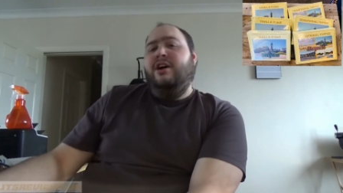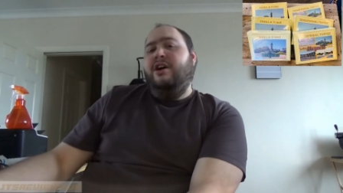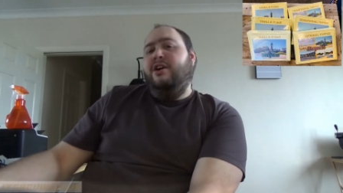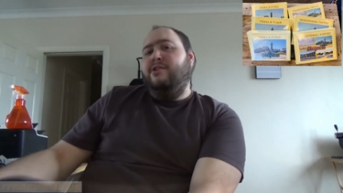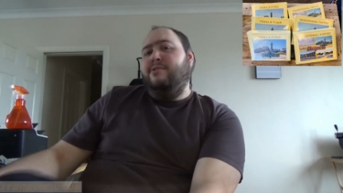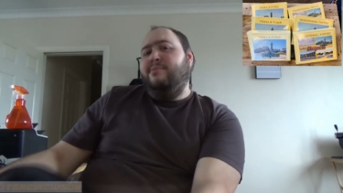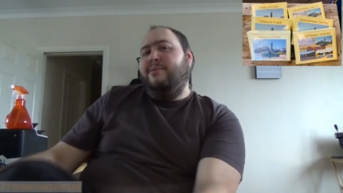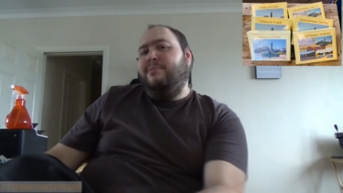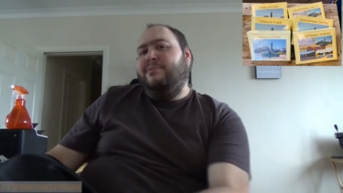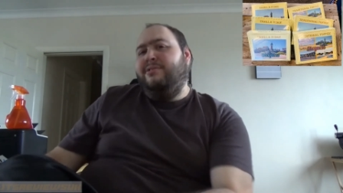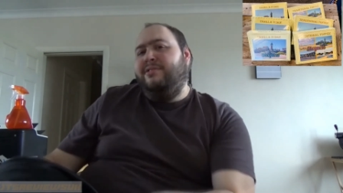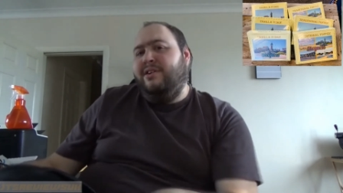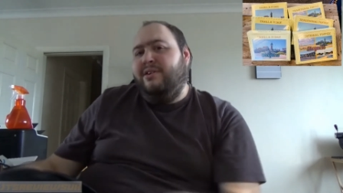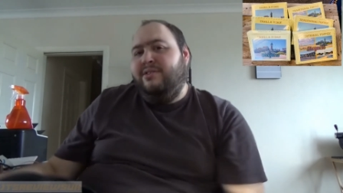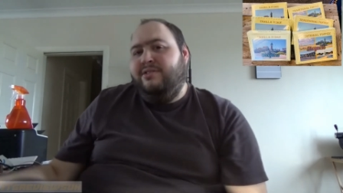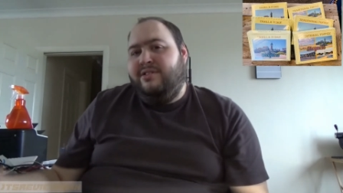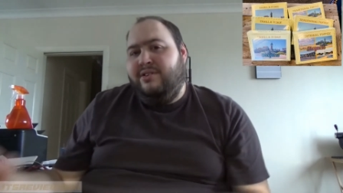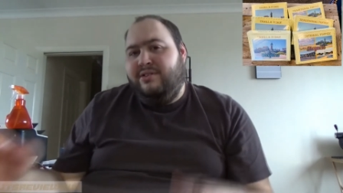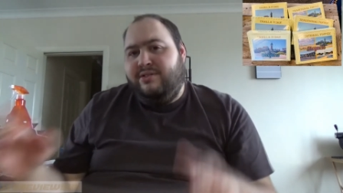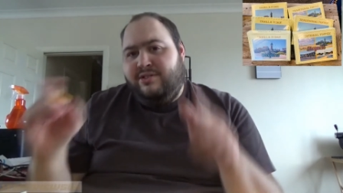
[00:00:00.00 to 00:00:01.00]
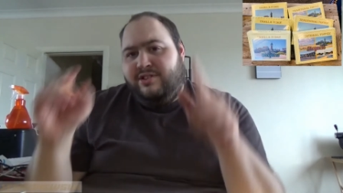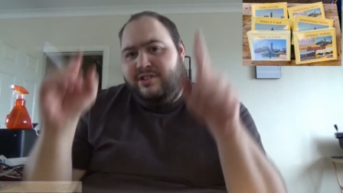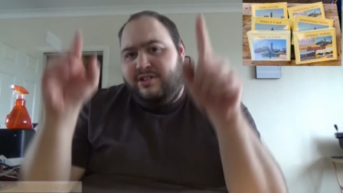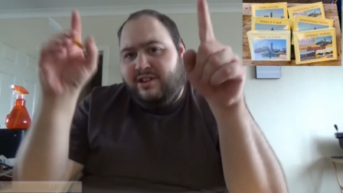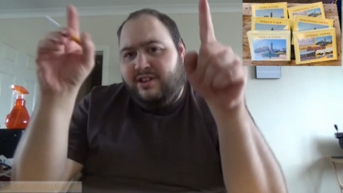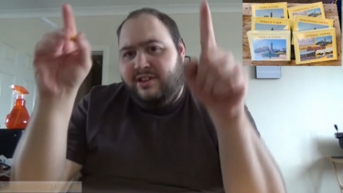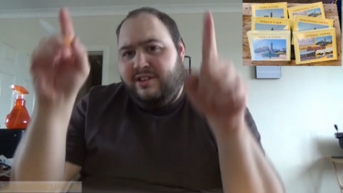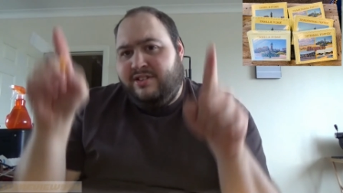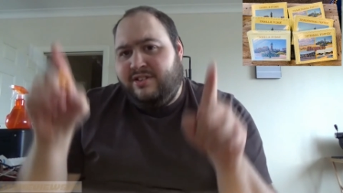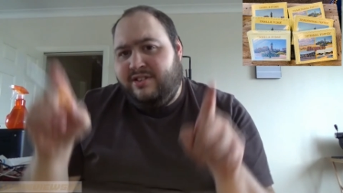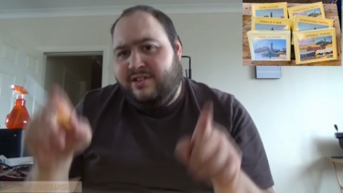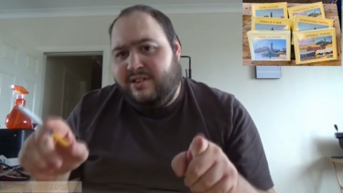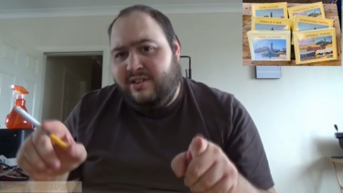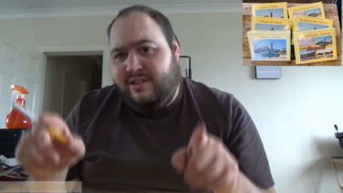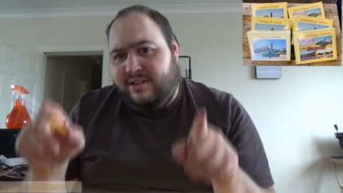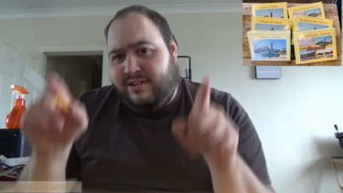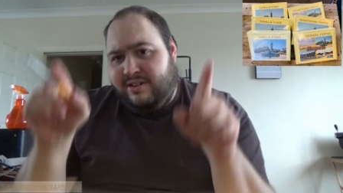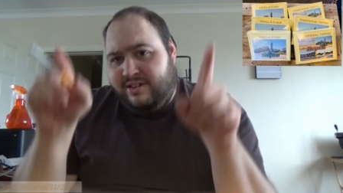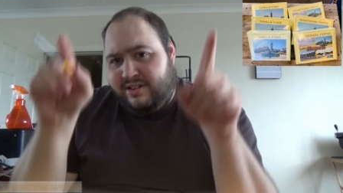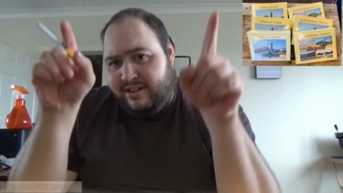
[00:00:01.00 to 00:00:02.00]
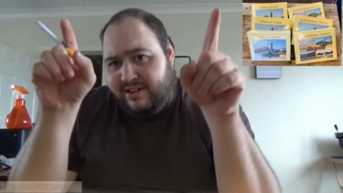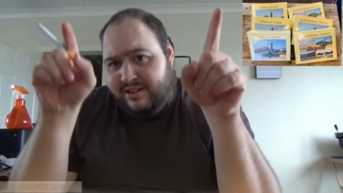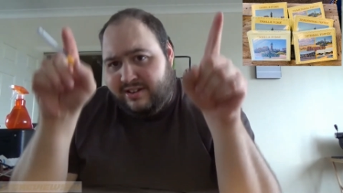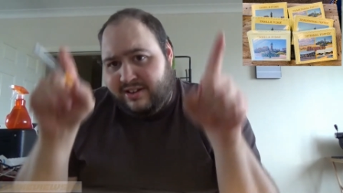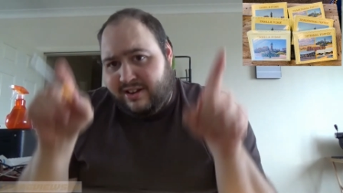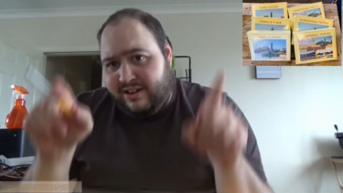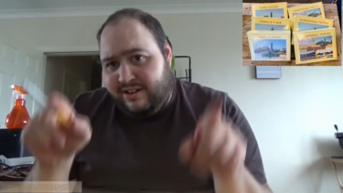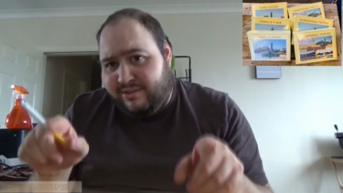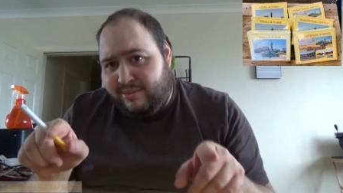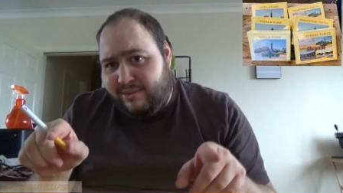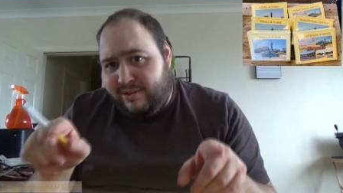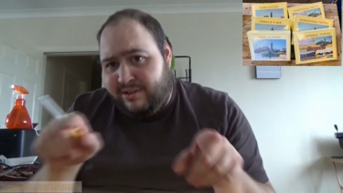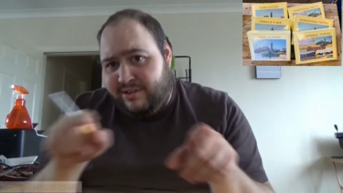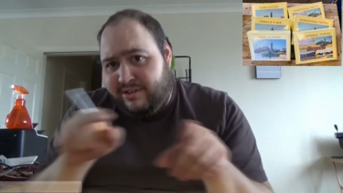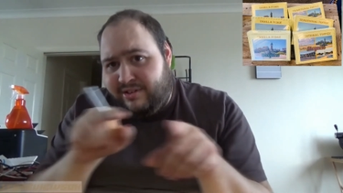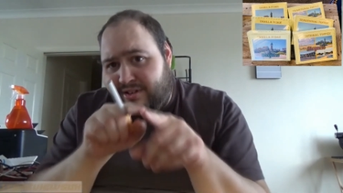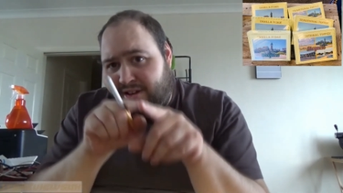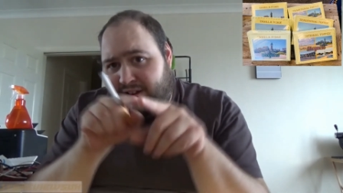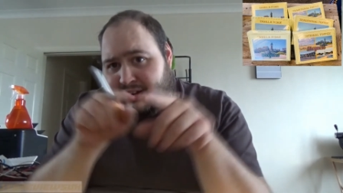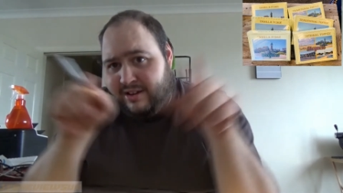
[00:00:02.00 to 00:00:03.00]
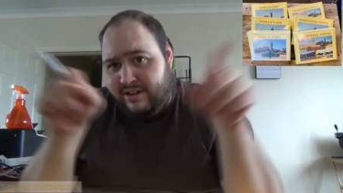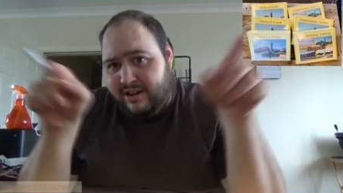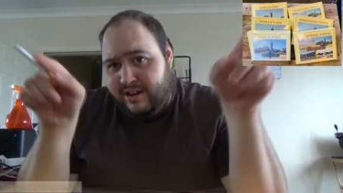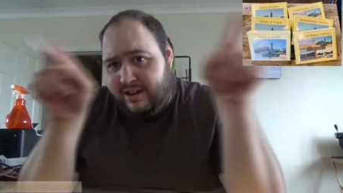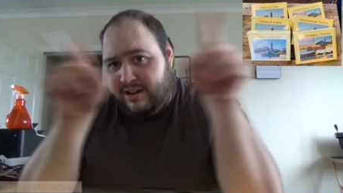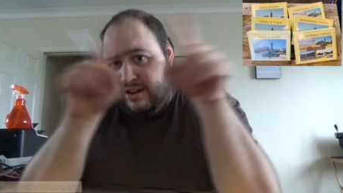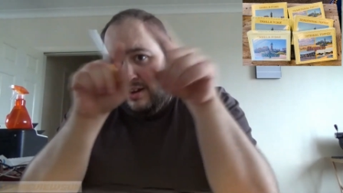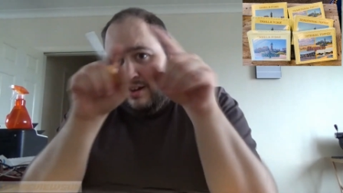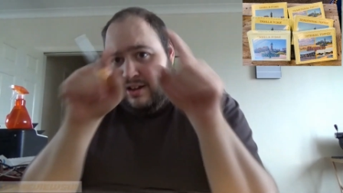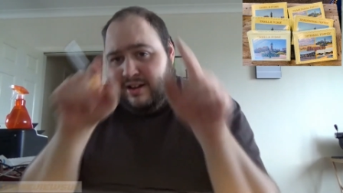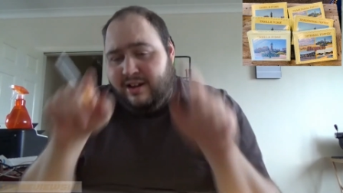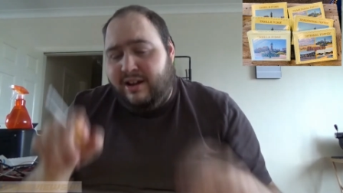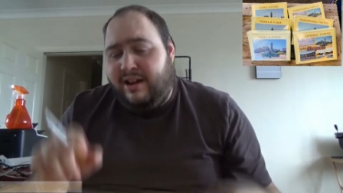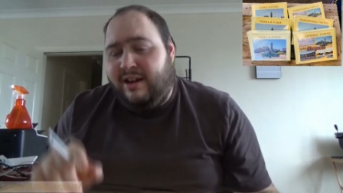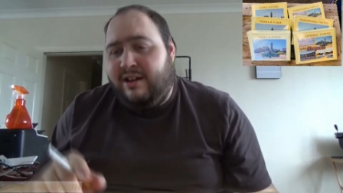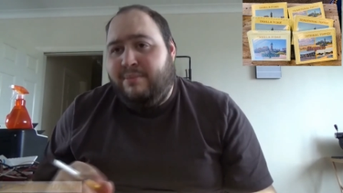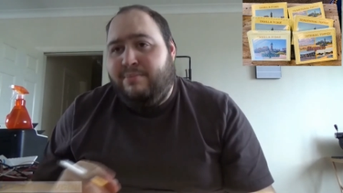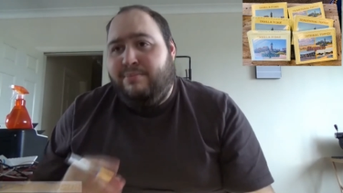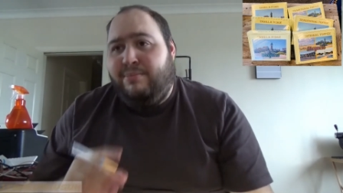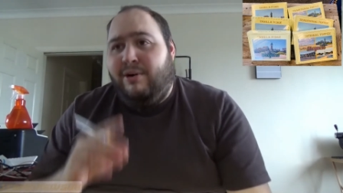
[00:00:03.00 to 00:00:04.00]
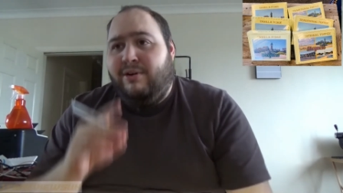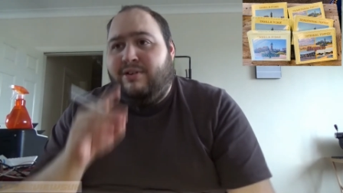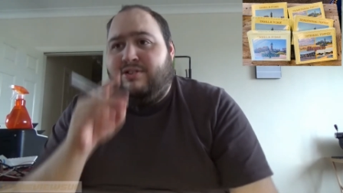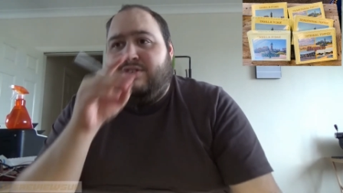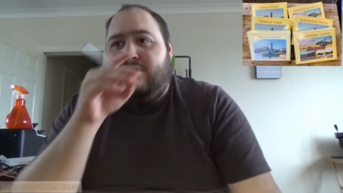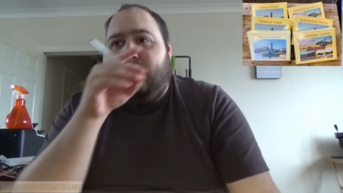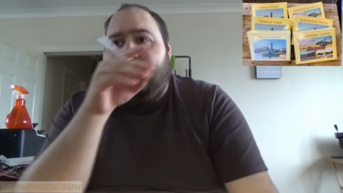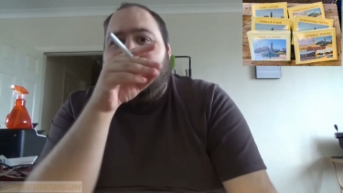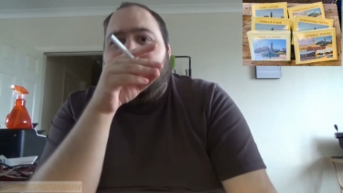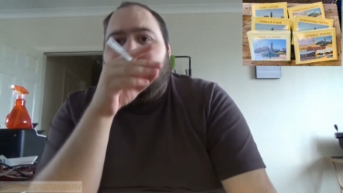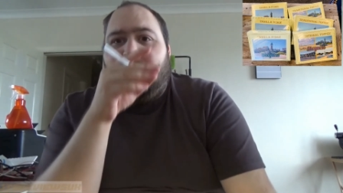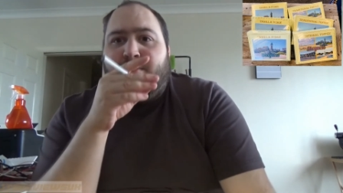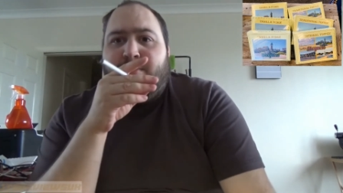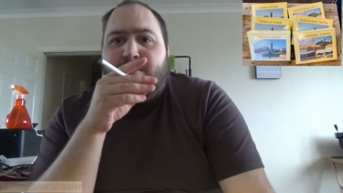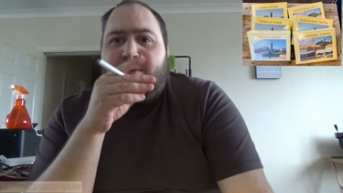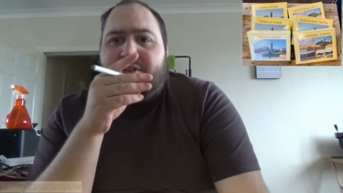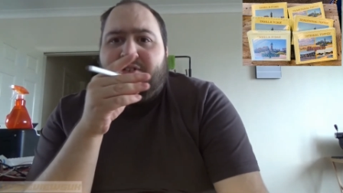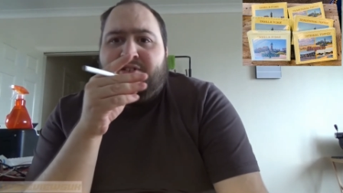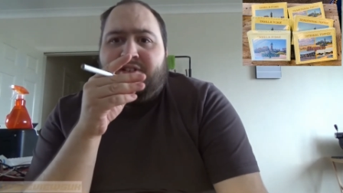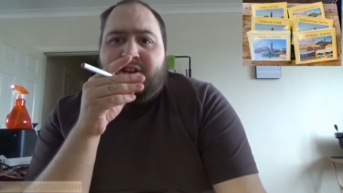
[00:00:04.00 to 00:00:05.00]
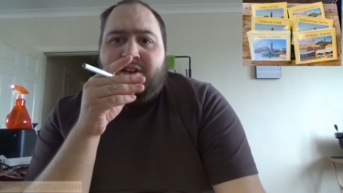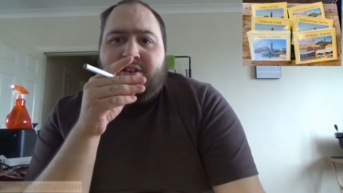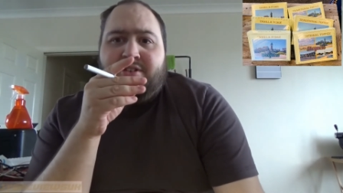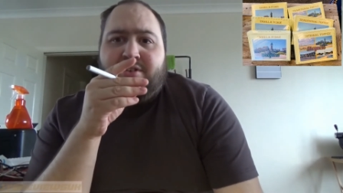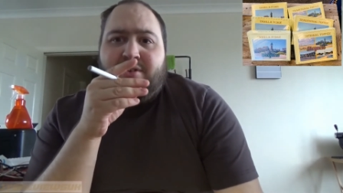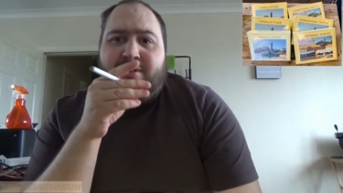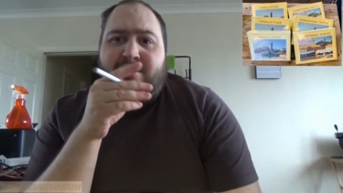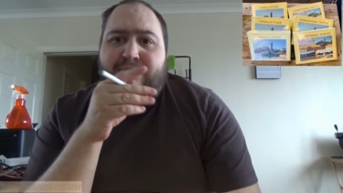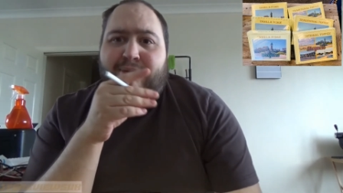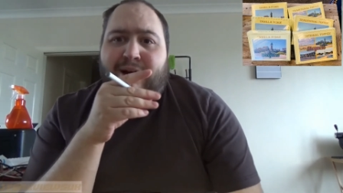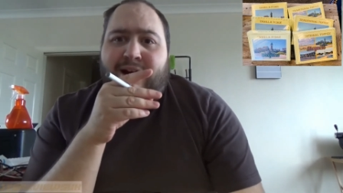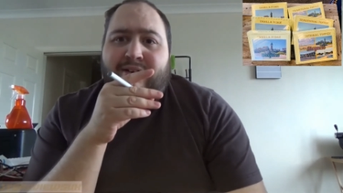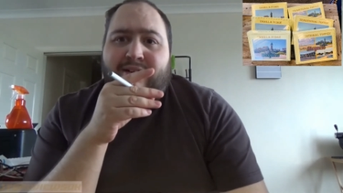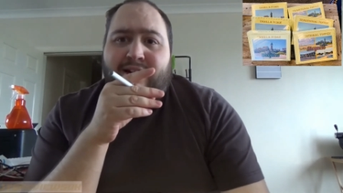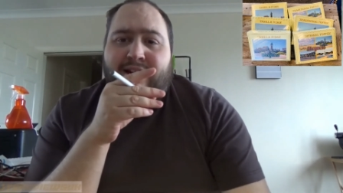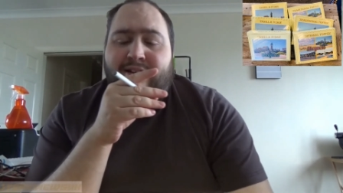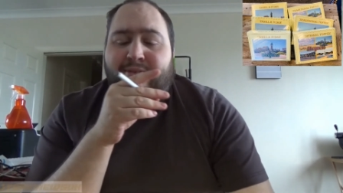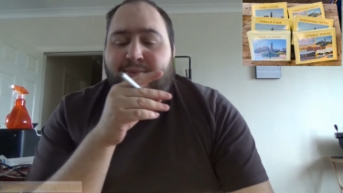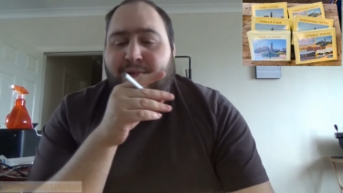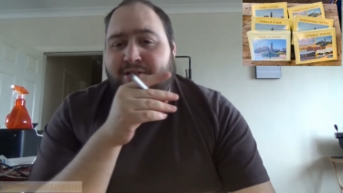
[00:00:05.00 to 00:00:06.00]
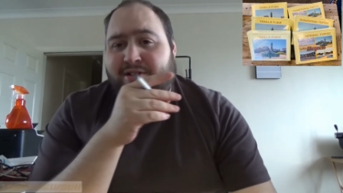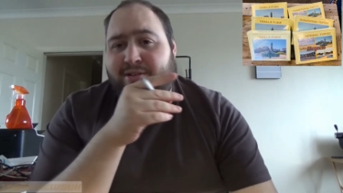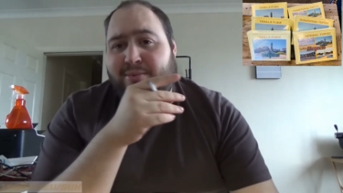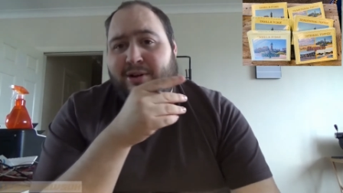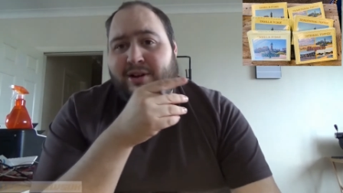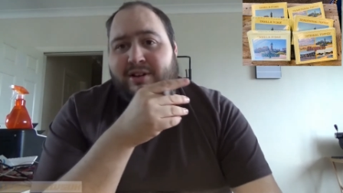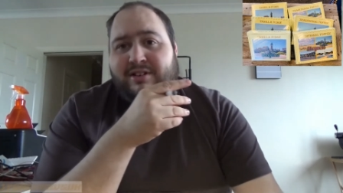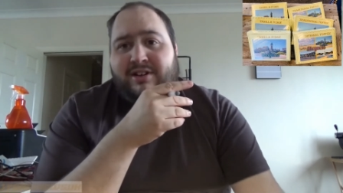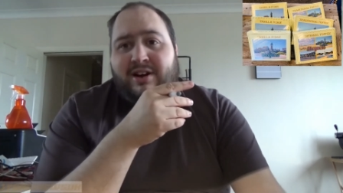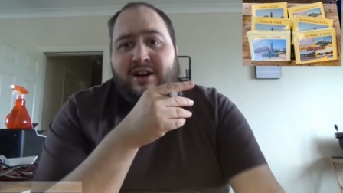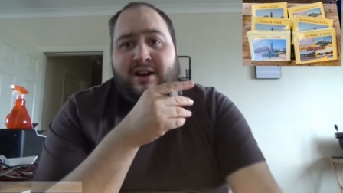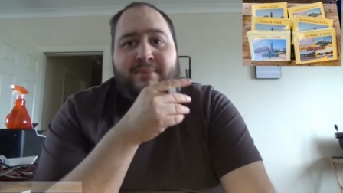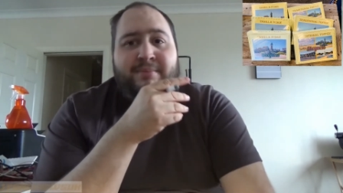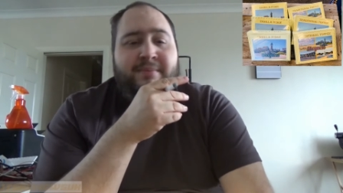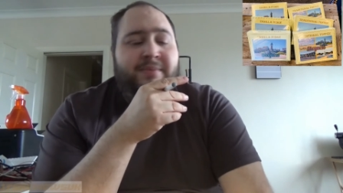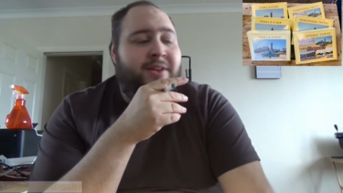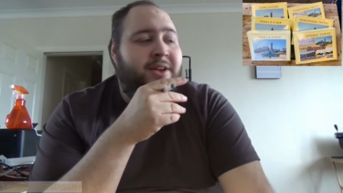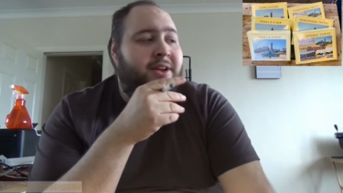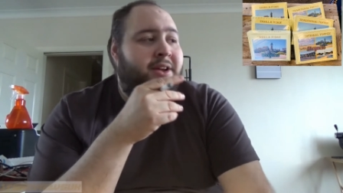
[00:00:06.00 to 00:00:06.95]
Who remembers those? Those seeds, the seaside ones that you had a box of, or ones that you saw in Poundland once upon a time.